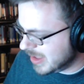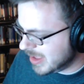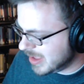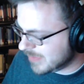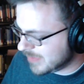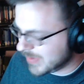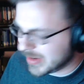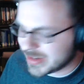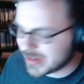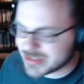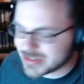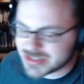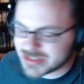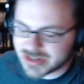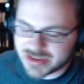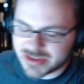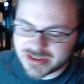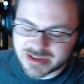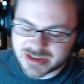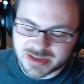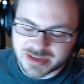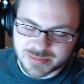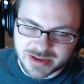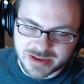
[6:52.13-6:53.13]
If I did show
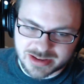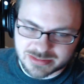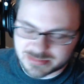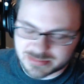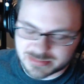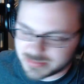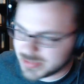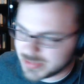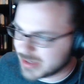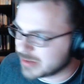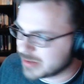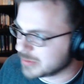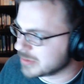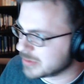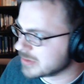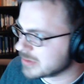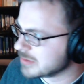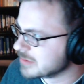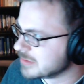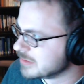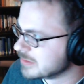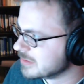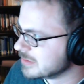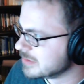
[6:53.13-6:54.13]
you, come on, be cool.